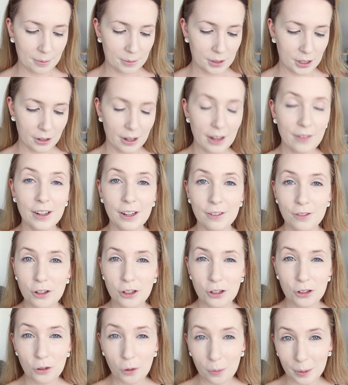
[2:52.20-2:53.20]
So even if
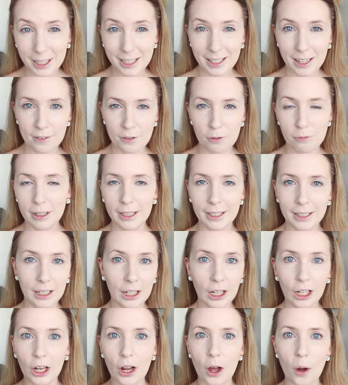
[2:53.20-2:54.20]
you normally love a really
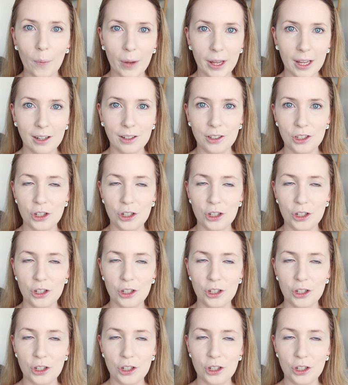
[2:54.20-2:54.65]
glowy,